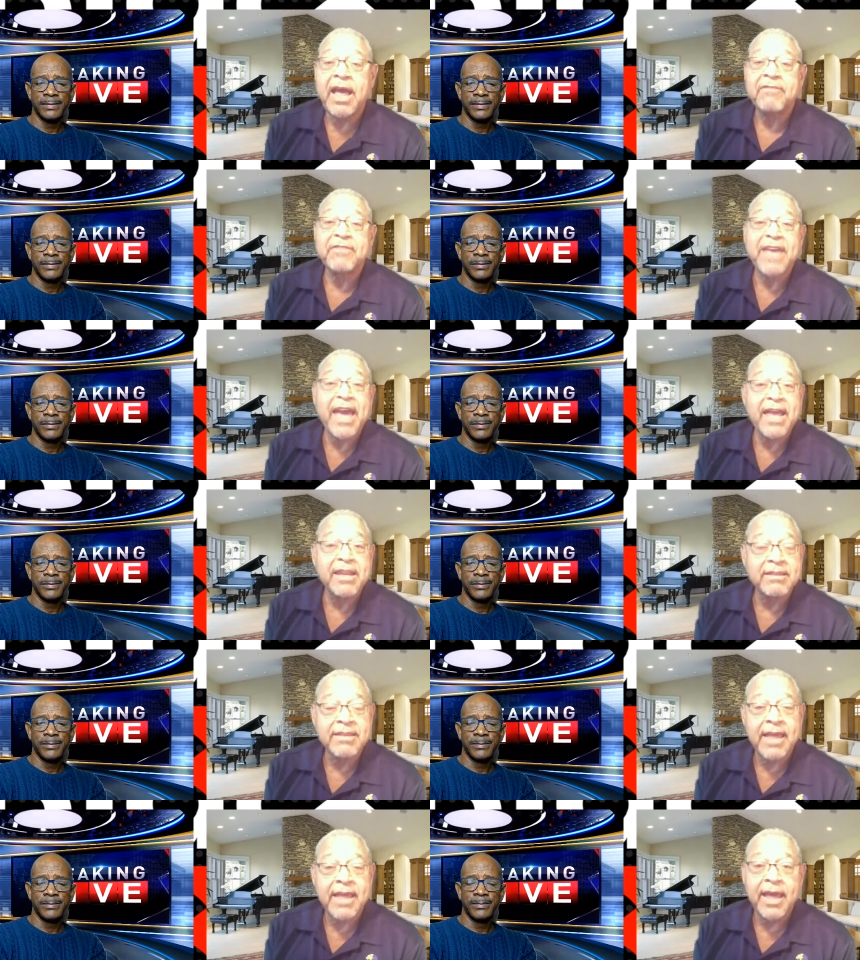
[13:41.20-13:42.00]

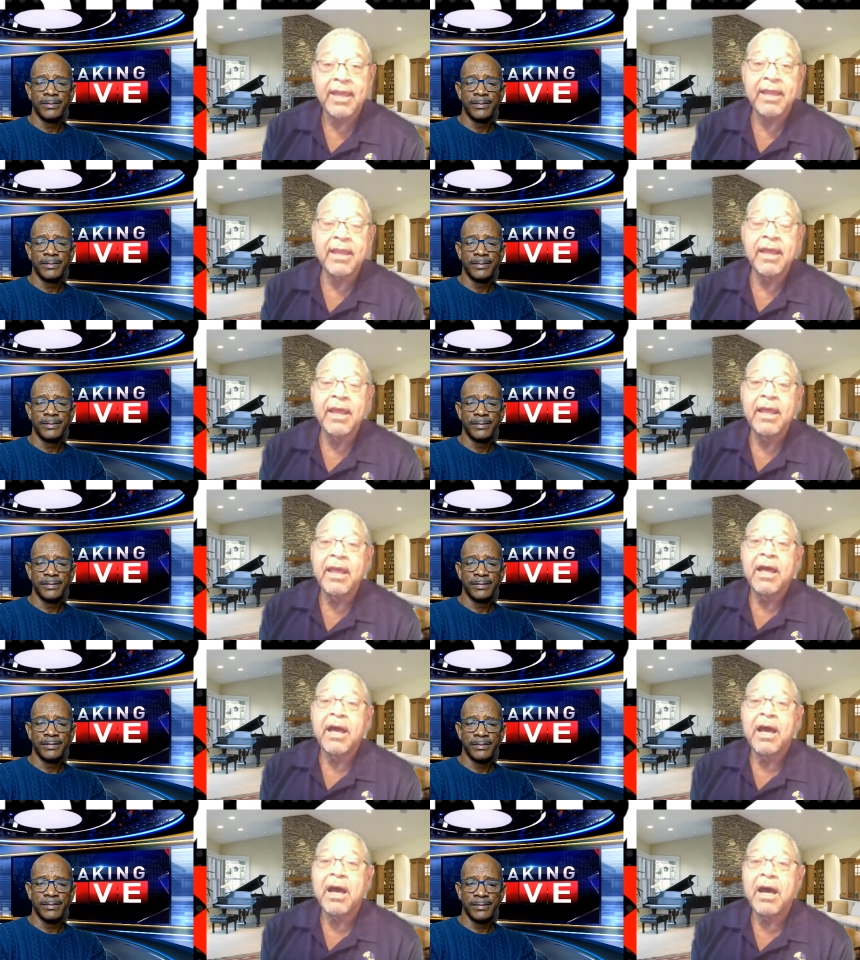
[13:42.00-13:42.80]
Speaker 1: Afghanistan
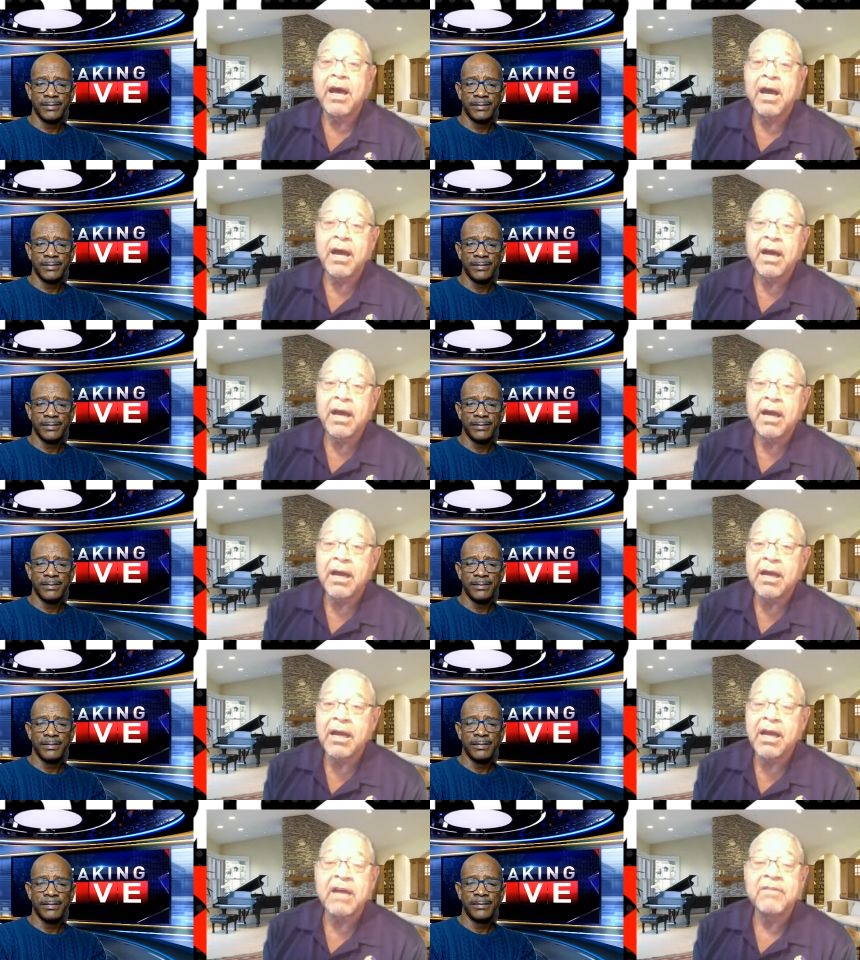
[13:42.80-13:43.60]

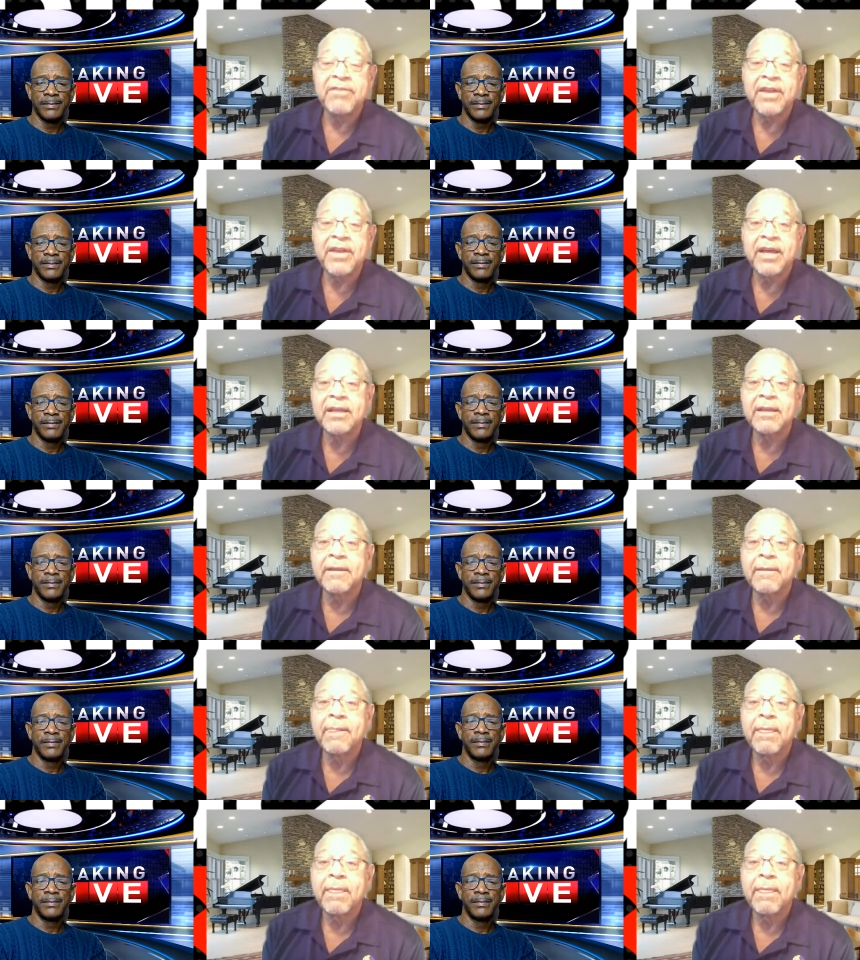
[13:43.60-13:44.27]
uh, conflict,